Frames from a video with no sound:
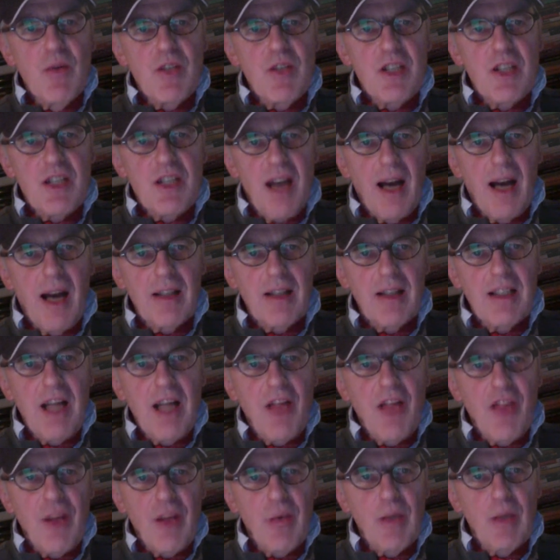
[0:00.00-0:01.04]
start,
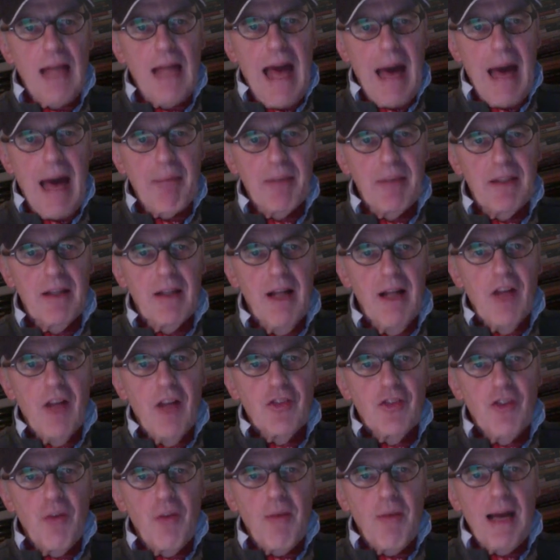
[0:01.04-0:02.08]
nothing will happen.
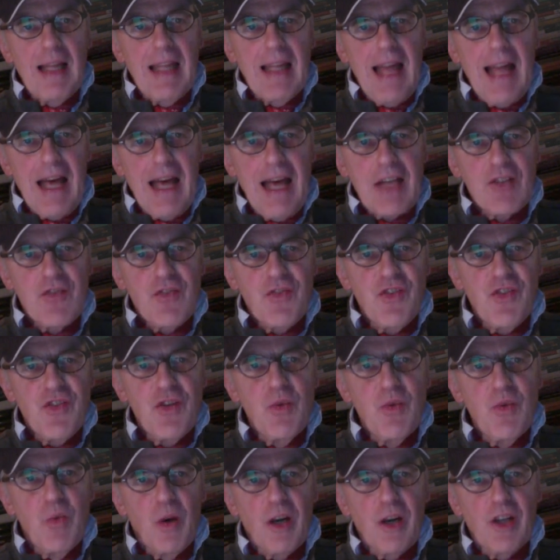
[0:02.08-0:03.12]
So my last few
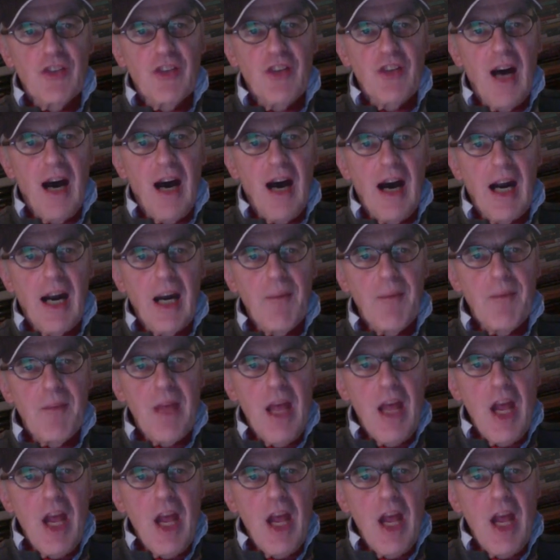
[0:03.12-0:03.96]
words are,